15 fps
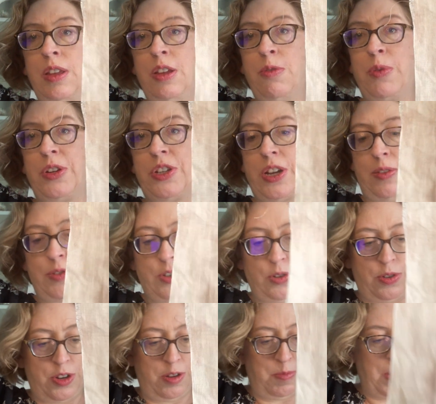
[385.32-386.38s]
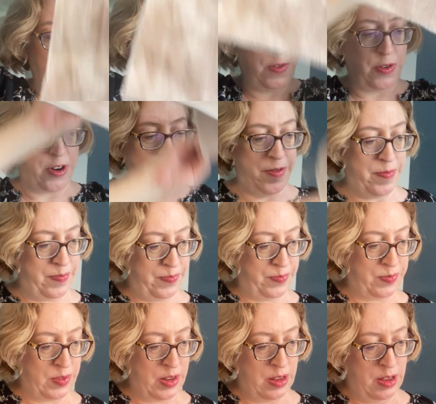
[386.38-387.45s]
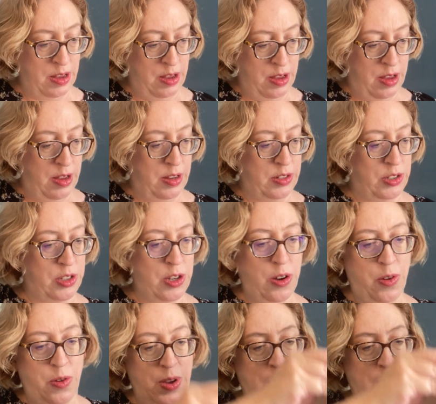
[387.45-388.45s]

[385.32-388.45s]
which I've shown you before. So